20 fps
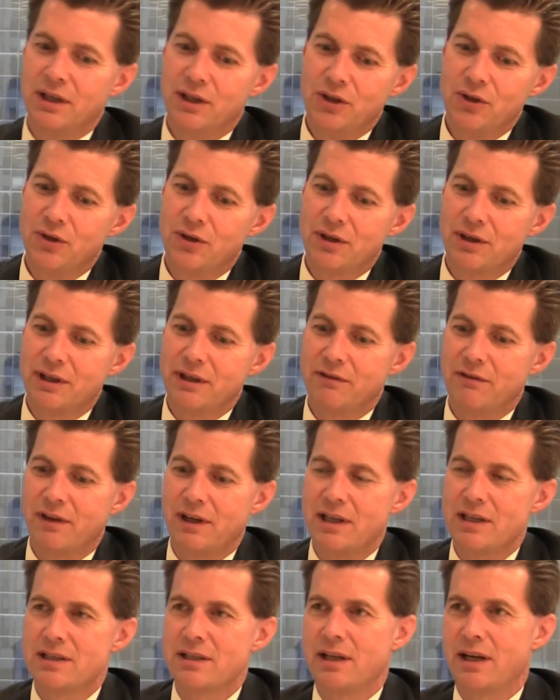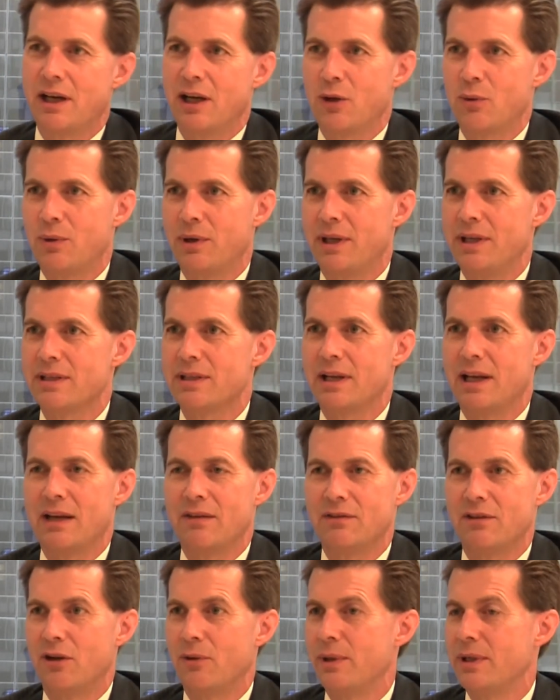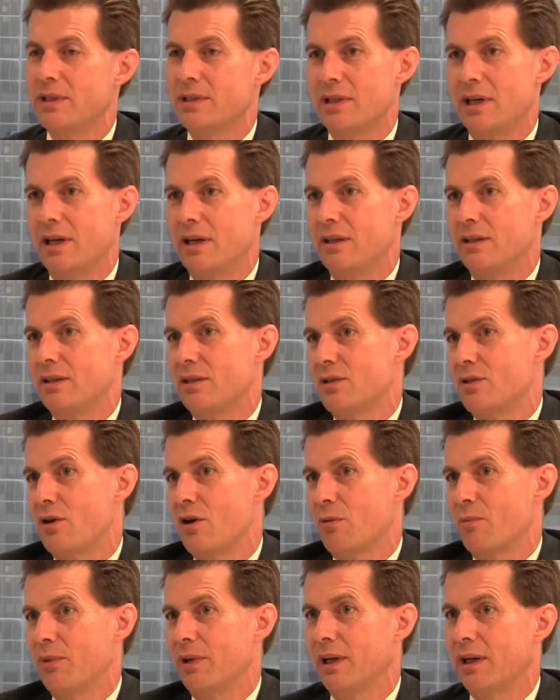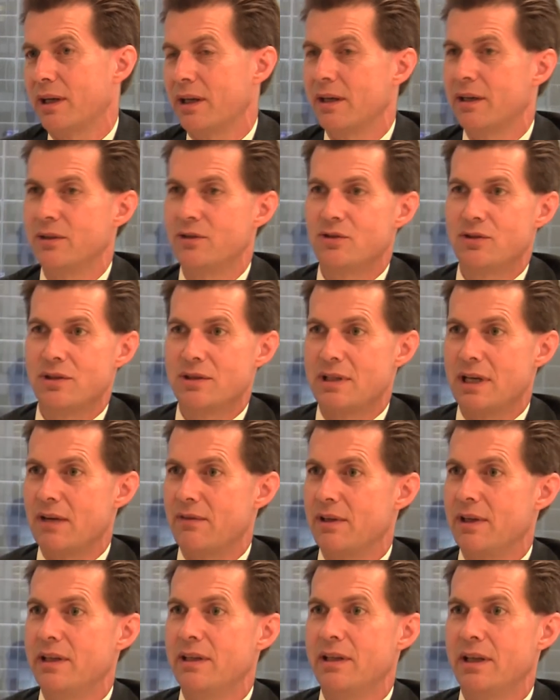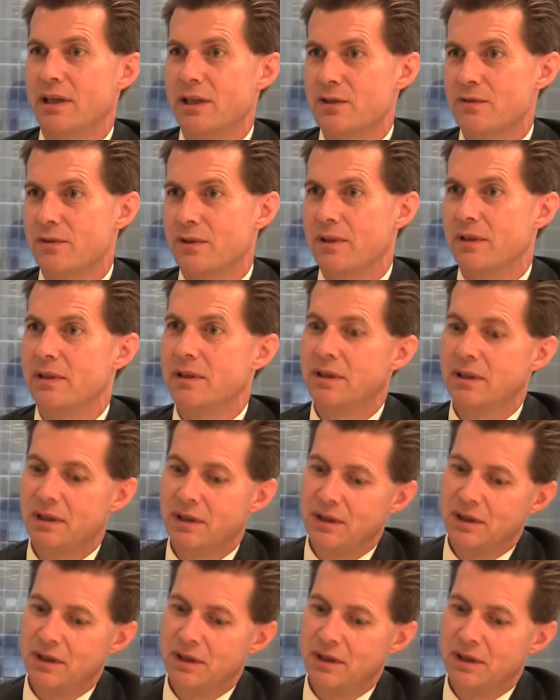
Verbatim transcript: You can invest in equities and have no insight into stock picking and just have an index fund.